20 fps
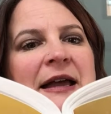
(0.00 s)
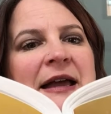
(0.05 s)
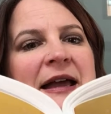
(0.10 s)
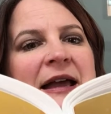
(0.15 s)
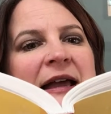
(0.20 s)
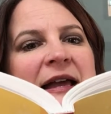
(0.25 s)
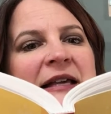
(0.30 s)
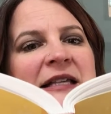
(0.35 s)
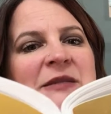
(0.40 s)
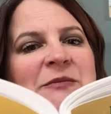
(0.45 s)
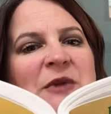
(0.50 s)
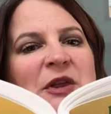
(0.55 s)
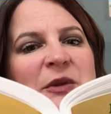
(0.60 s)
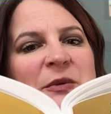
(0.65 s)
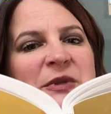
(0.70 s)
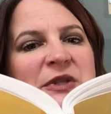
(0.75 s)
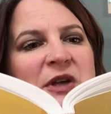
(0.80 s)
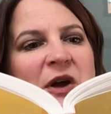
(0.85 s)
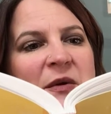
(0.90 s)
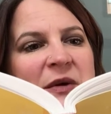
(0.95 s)
His mother
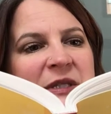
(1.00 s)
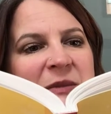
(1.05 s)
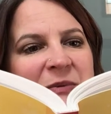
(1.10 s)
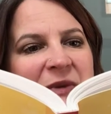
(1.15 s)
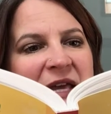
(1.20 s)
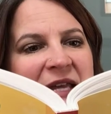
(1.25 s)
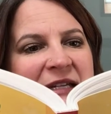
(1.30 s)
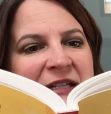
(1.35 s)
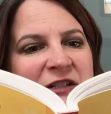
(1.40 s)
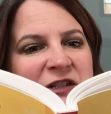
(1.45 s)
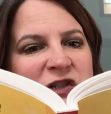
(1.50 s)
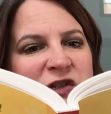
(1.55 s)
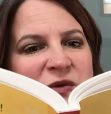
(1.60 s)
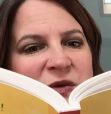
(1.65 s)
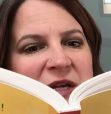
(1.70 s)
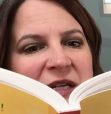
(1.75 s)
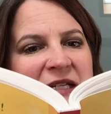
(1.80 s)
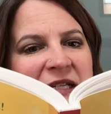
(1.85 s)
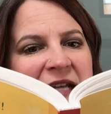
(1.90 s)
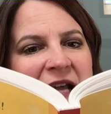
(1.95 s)
was always planning to
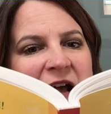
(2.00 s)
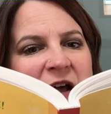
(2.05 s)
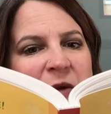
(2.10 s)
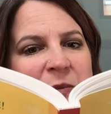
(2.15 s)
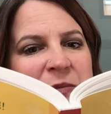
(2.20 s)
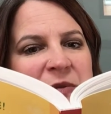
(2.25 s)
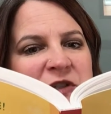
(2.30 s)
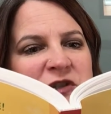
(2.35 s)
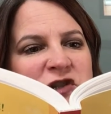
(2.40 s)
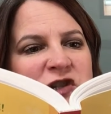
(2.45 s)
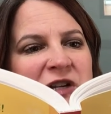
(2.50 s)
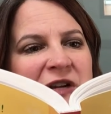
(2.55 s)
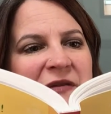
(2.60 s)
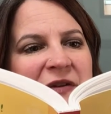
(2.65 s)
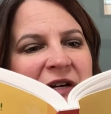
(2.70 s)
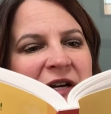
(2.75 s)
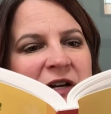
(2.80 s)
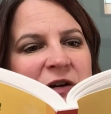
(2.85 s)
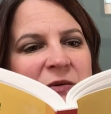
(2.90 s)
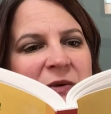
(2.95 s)
straighten it out, but she never
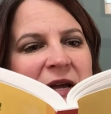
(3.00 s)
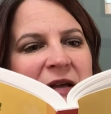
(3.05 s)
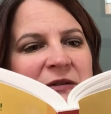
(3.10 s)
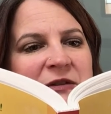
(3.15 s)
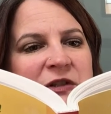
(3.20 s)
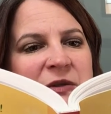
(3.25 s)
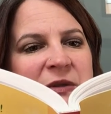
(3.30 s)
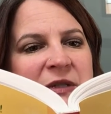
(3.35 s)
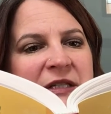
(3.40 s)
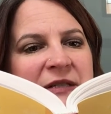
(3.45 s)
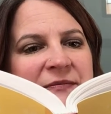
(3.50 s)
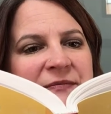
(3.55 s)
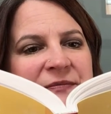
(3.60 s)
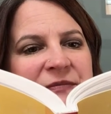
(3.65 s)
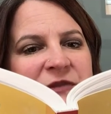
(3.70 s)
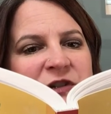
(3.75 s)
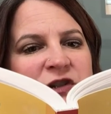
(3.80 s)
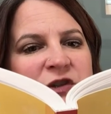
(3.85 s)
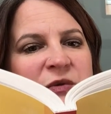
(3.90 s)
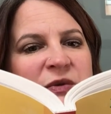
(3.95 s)
got around to it.
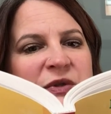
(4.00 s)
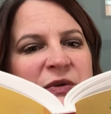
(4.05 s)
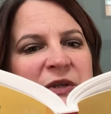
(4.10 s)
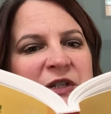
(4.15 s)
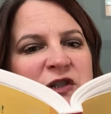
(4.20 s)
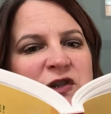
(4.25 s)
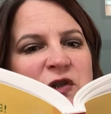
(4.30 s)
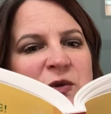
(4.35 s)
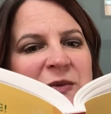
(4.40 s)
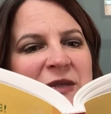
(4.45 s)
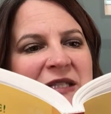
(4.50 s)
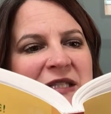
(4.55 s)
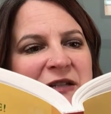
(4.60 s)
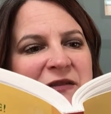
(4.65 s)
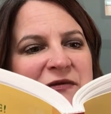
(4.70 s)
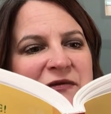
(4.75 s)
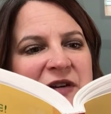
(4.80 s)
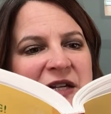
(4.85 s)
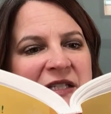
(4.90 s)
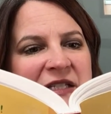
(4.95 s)
She was always too busy
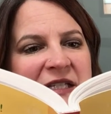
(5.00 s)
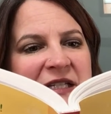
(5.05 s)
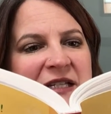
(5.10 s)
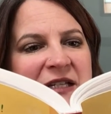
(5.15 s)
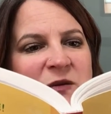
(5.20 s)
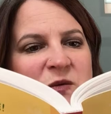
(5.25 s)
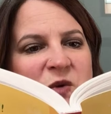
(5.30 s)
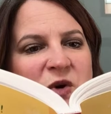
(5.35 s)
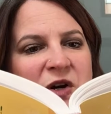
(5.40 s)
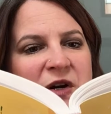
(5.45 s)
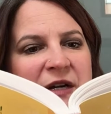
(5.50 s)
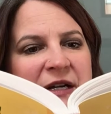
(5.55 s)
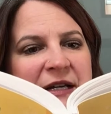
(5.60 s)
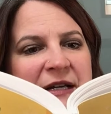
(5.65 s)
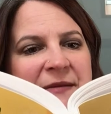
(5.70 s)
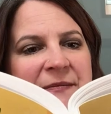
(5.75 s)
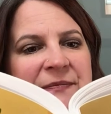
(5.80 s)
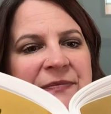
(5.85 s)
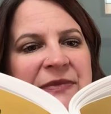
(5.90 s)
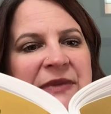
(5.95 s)
fussing and
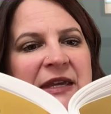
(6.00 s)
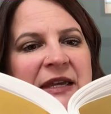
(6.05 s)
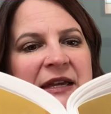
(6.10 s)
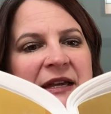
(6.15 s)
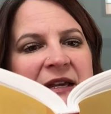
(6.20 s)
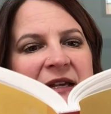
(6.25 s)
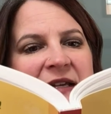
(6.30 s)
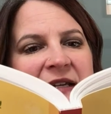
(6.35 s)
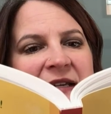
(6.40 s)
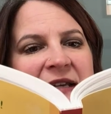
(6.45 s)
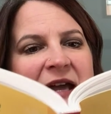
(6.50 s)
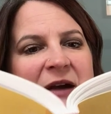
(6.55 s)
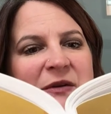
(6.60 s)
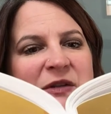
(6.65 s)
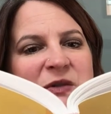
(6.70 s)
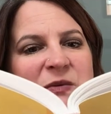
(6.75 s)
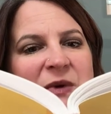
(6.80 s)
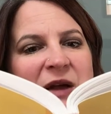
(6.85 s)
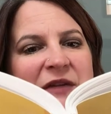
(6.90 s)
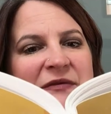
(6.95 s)
worrying. Now,
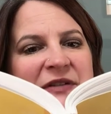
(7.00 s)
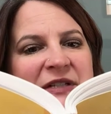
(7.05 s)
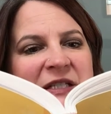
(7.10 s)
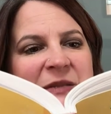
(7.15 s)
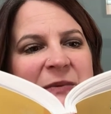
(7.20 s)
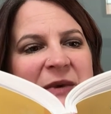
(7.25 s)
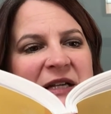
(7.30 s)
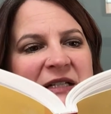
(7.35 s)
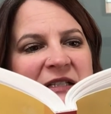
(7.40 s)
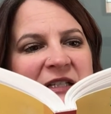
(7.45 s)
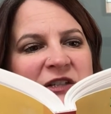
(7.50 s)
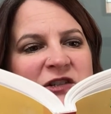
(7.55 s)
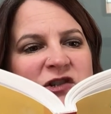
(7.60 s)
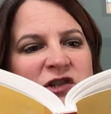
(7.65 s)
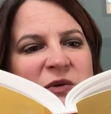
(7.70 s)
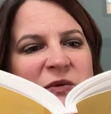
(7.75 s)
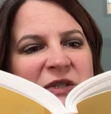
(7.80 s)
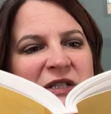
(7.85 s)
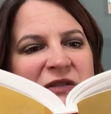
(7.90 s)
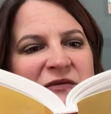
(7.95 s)
as Ralph expected,
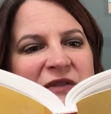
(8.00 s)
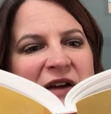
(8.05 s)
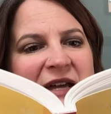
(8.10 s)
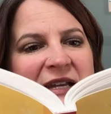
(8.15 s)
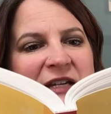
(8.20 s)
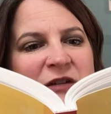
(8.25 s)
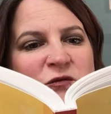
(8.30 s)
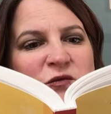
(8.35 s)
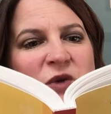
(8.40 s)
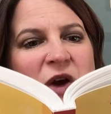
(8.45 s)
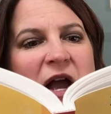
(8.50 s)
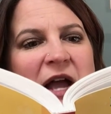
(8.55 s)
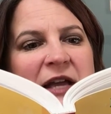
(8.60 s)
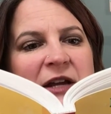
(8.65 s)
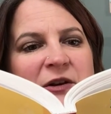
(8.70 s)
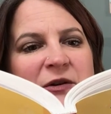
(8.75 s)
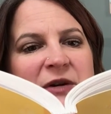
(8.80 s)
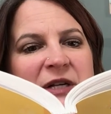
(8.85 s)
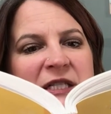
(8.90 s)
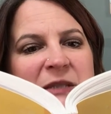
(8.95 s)
she was dividing rye
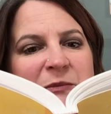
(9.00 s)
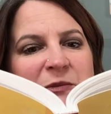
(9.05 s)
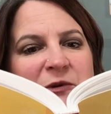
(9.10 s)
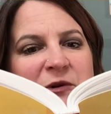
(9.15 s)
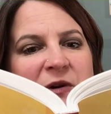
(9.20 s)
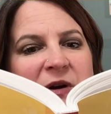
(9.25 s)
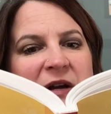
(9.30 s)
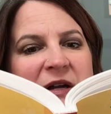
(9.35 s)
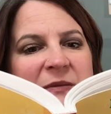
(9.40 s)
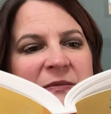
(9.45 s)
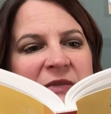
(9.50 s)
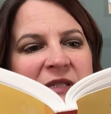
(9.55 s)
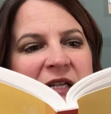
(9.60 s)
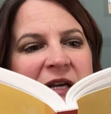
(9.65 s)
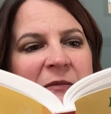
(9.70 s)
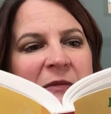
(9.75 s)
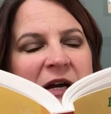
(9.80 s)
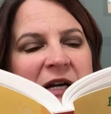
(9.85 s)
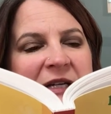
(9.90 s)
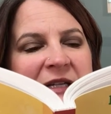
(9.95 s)
crisp crumbs
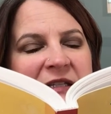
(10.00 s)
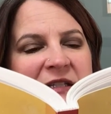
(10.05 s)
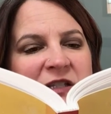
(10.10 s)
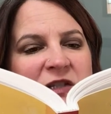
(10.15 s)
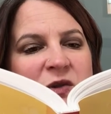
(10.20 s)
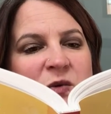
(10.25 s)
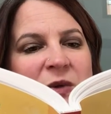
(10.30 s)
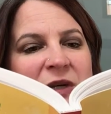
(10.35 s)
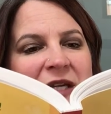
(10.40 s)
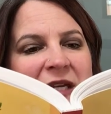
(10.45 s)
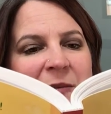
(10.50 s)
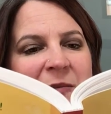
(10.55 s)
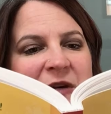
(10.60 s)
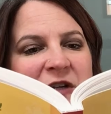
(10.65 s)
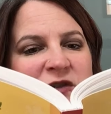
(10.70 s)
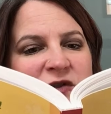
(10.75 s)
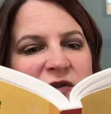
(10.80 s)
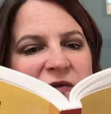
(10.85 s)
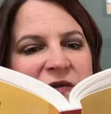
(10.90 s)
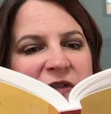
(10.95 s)
among his squeaky
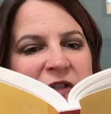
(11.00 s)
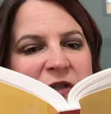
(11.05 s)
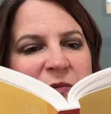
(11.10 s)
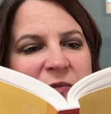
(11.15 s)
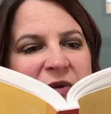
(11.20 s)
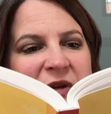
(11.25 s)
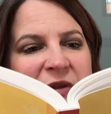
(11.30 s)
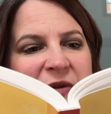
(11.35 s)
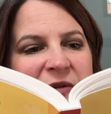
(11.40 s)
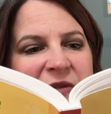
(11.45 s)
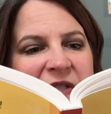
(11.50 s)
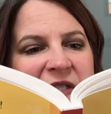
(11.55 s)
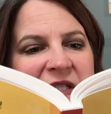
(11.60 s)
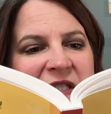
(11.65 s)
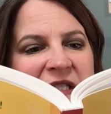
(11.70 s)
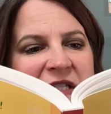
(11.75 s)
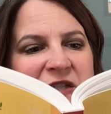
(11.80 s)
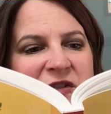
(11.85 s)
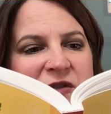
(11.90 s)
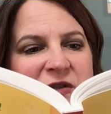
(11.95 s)
bunch of little brothers and
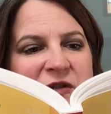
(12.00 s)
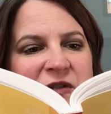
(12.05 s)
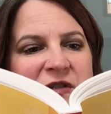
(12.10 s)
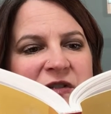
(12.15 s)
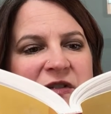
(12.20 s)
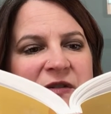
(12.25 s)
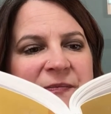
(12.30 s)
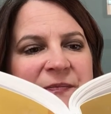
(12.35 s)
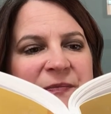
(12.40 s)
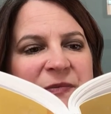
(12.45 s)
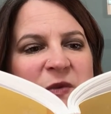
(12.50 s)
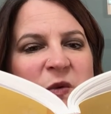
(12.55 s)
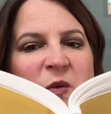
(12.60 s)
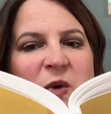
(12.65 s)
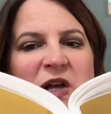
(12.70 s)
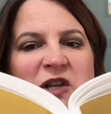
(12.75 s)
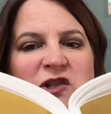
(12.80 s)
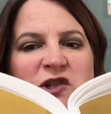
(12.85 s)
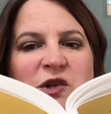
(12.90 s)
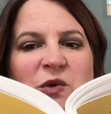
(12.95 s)
sisters
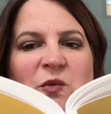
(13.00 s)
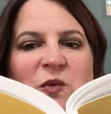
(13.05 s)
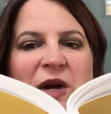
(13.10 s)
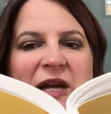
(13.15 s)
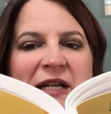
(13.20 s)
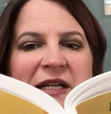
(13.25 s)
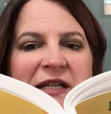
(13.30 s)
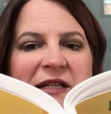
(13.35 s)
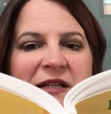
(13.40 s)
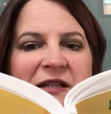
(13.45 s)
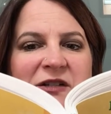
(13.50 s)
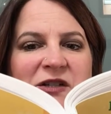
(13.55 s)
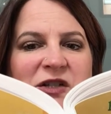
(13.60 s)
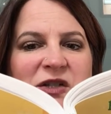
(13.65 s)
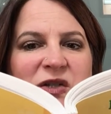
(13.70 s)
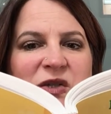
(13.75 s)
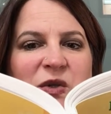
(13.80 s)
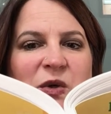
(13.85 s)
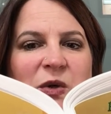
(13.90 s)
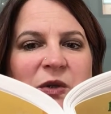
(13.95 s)
while she waited to
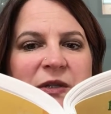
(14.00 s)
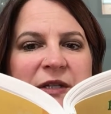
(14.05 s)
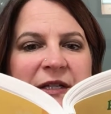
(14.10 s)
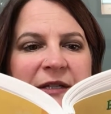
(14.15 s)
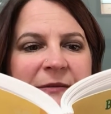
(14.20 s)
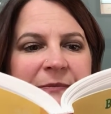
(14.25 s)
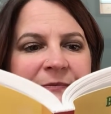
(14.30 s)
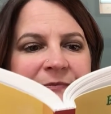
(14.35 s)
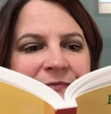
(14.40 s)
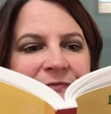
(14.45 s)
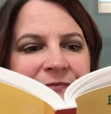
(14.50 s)
scold him.